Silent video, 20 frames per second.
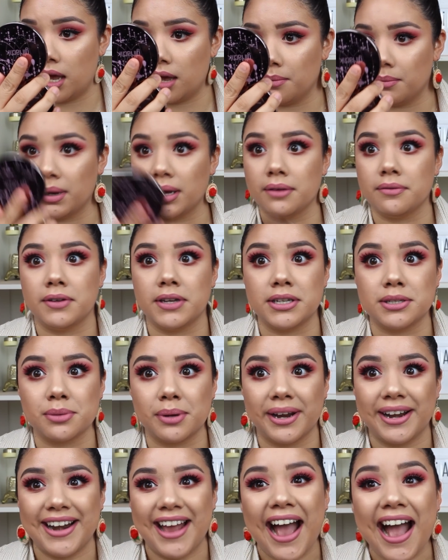at my face
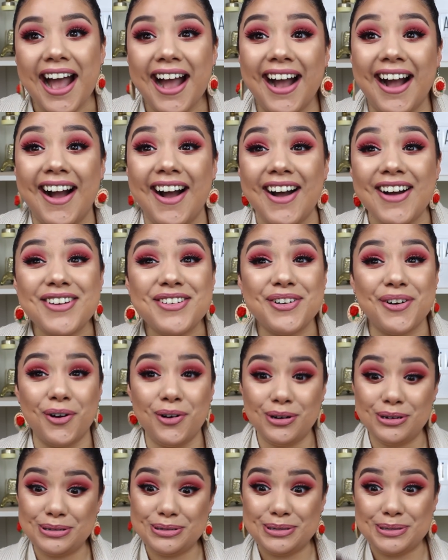right now.
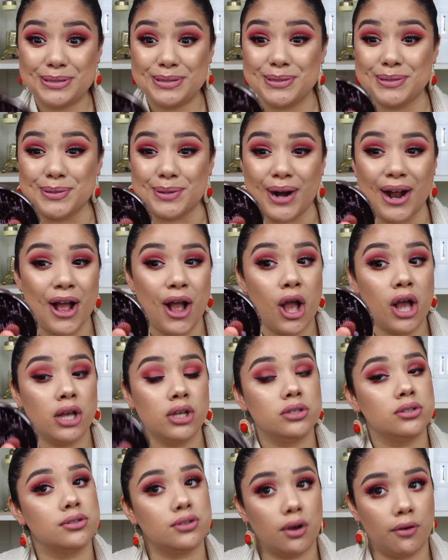Oh,
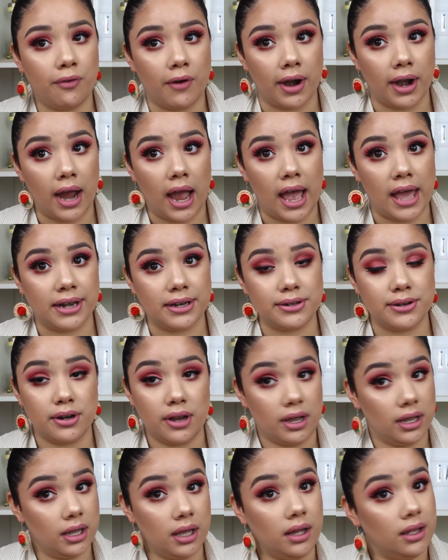so far, I
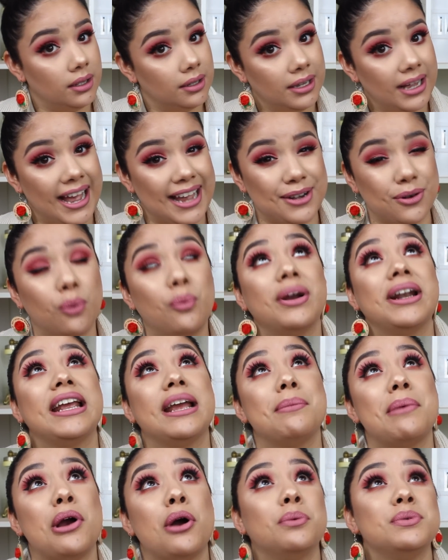don't want to
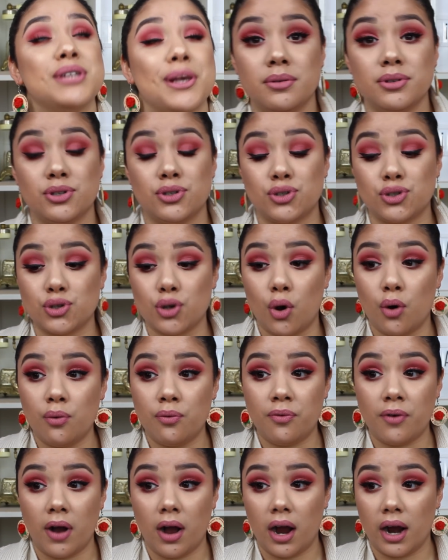get my hopes up. So
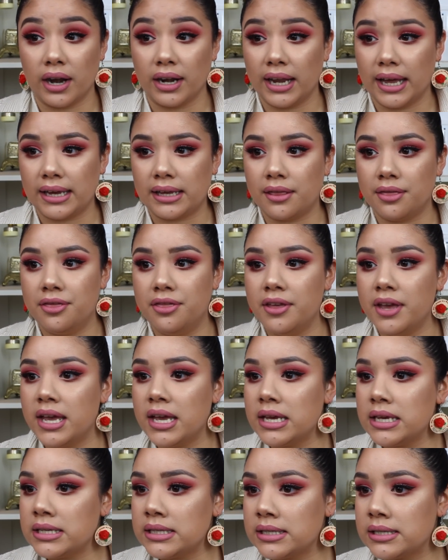far, like
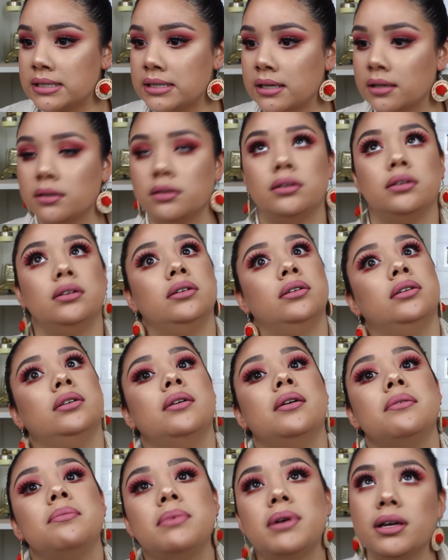this,
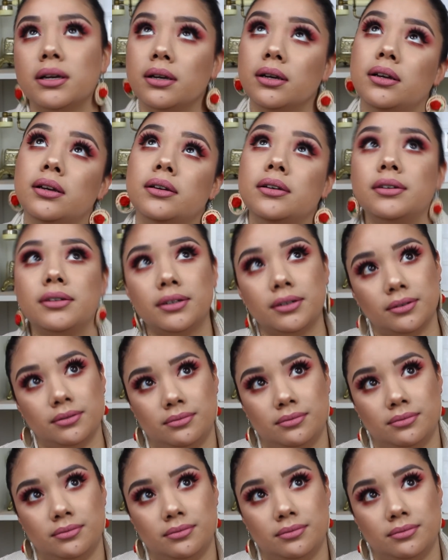oh my god,